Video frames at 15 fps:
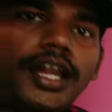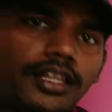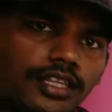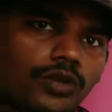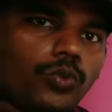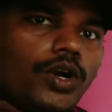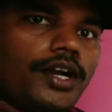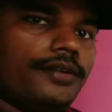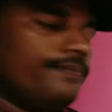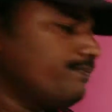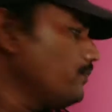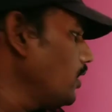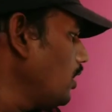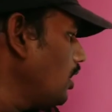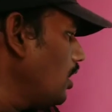Another one,
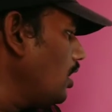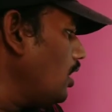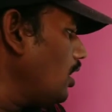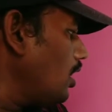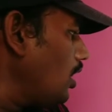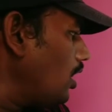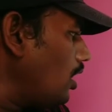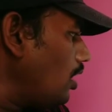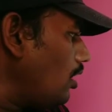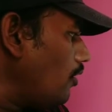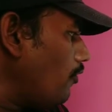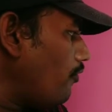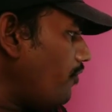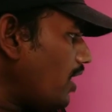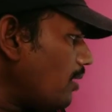
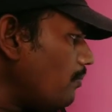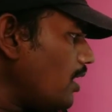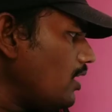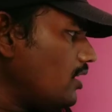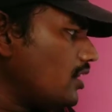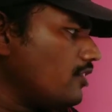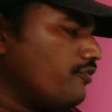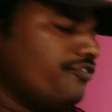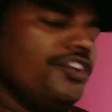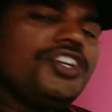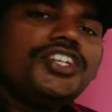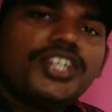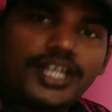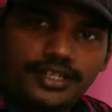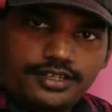fermented
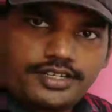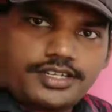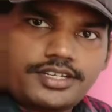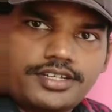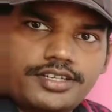fishes.